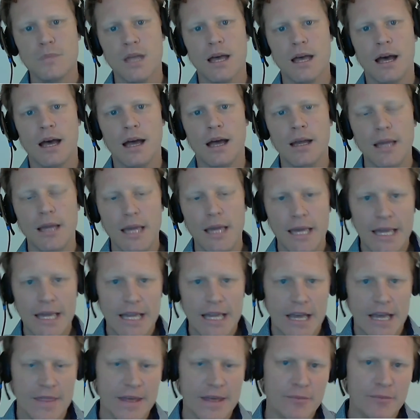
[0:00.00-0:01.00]
And
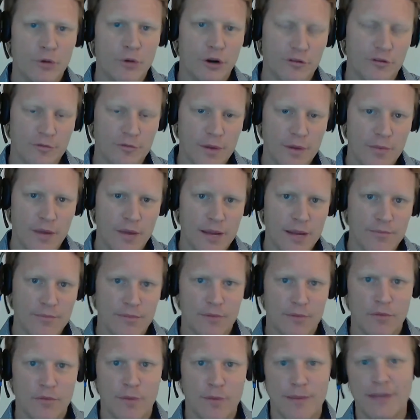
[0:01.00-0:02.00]
then more from a
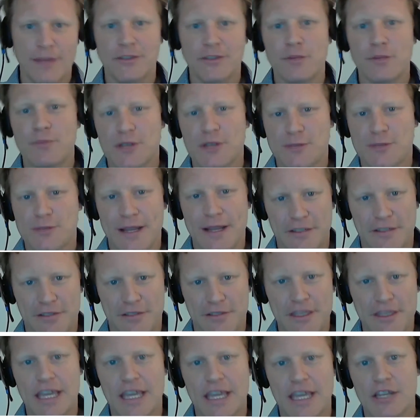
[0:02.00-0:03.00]
momentum perspective,
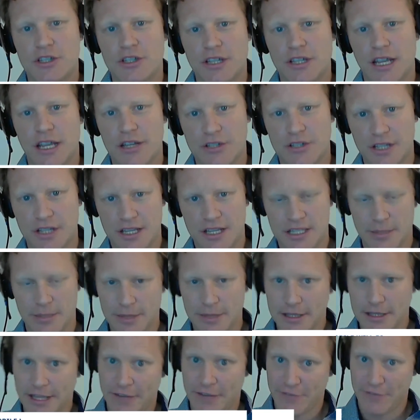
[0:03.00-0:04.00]
I think interesting is
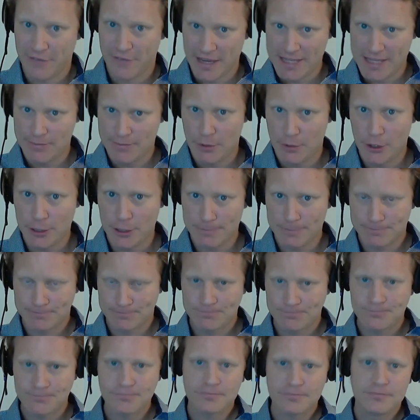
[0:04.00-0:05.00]
something like Facebook,
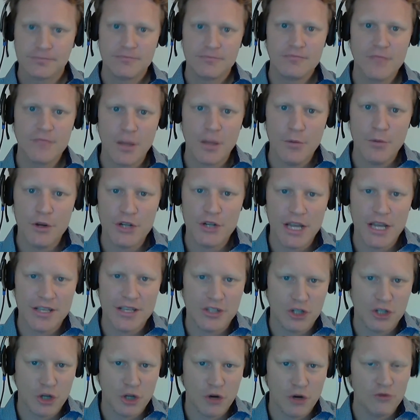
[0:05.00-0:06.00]
which
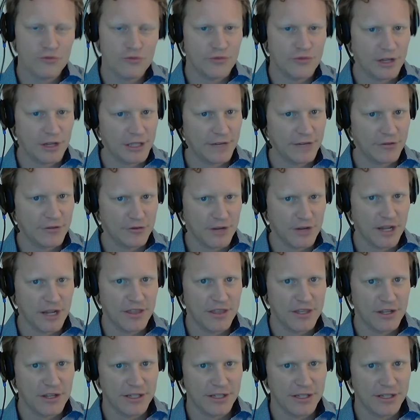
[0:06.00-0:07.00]
has shown relative
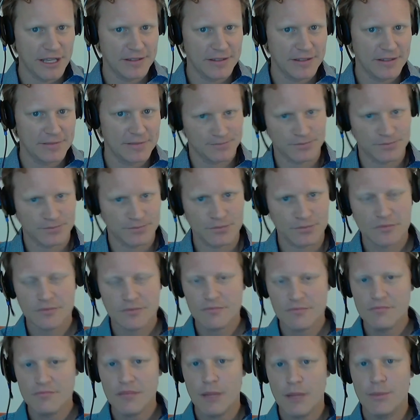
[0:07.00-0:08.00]
strength year to date,
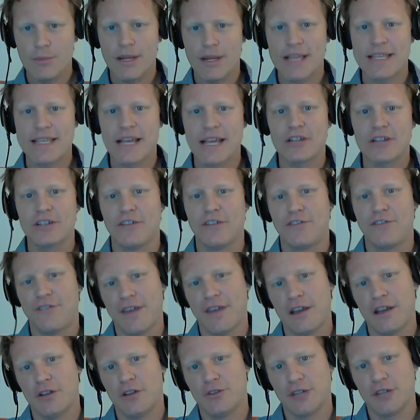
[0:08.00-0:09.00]
but has actually
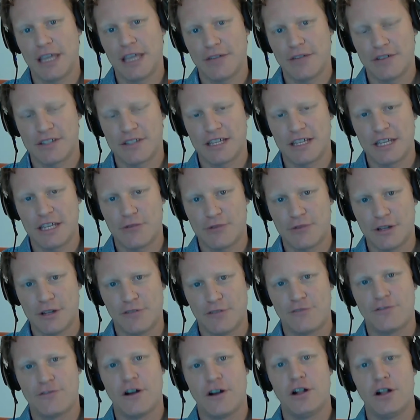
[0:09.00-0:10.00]
failed to give us any
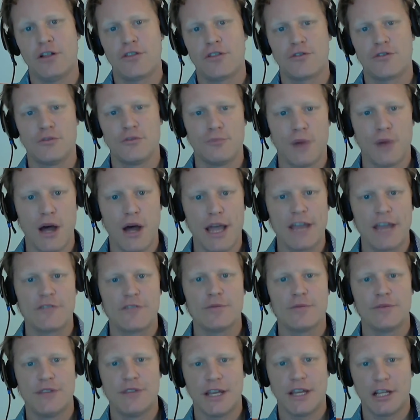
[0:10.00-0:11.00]
real follow-through buying
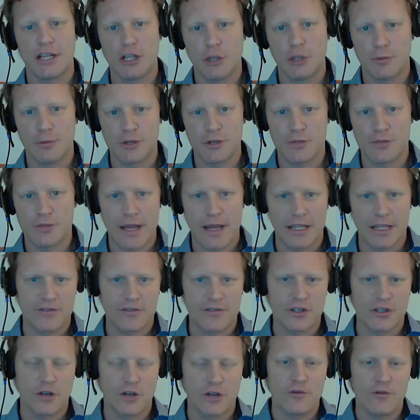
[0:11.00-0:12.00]
from a technical
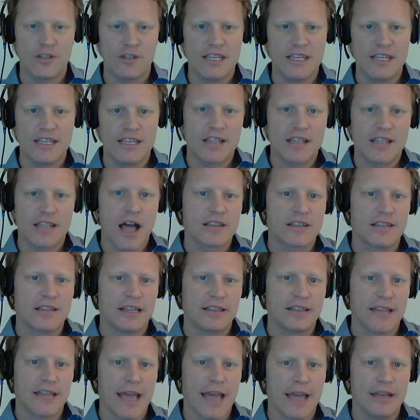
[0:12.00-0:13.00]
perspective. So if we see stocks
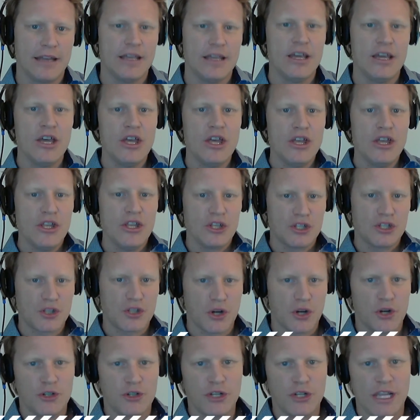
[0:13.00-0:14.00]
like that
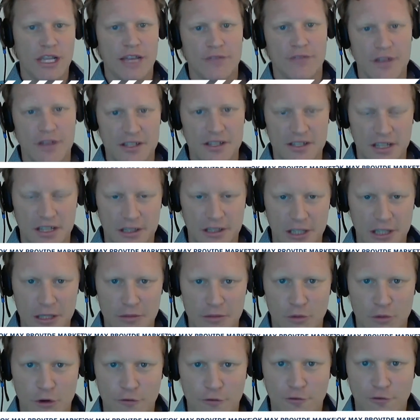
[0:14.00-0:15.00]
start to give us a
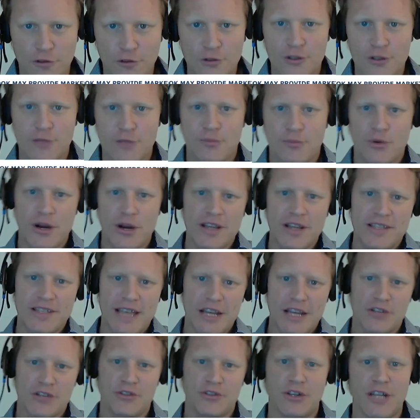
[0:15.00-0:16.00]
little more fluid price
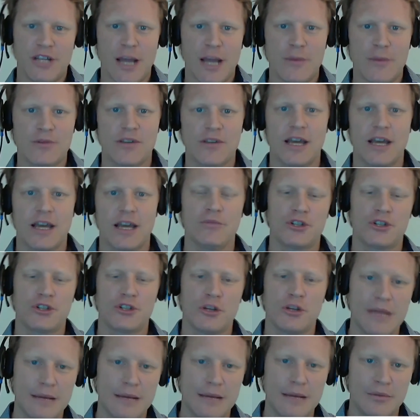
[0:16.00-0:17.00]
action to the upside, we
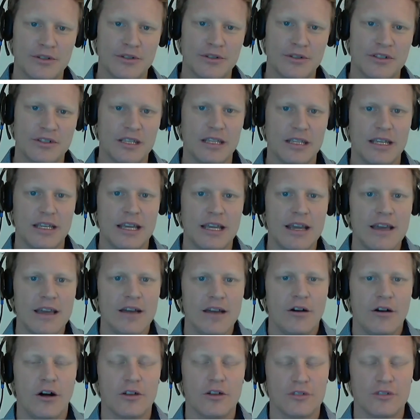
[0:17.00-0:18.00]
should be able to see
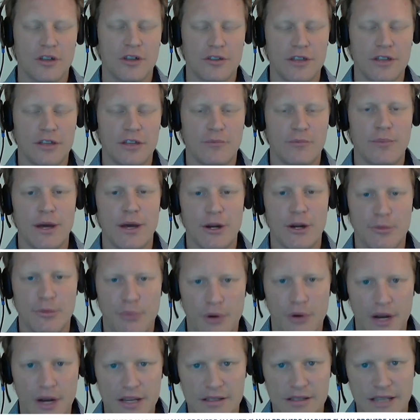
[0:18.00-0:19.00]
also, I think, better
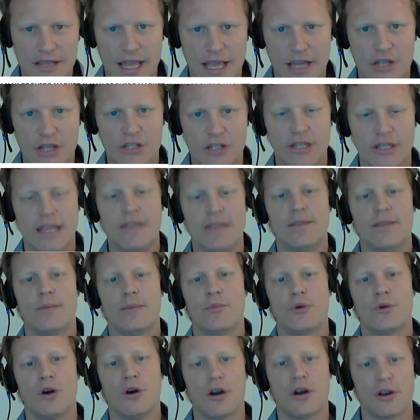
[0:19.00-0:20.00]
price action in the
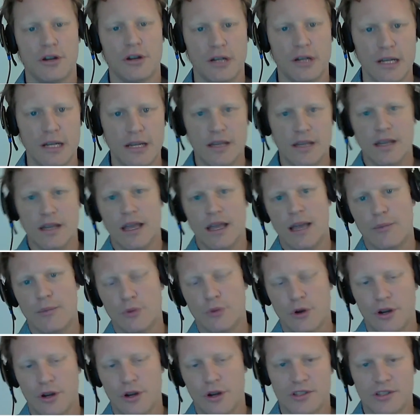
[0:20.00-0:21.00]
broader
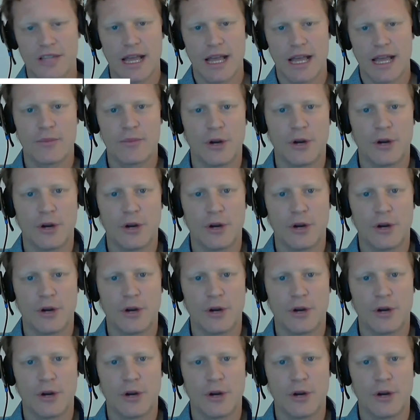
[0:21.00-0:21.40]
stock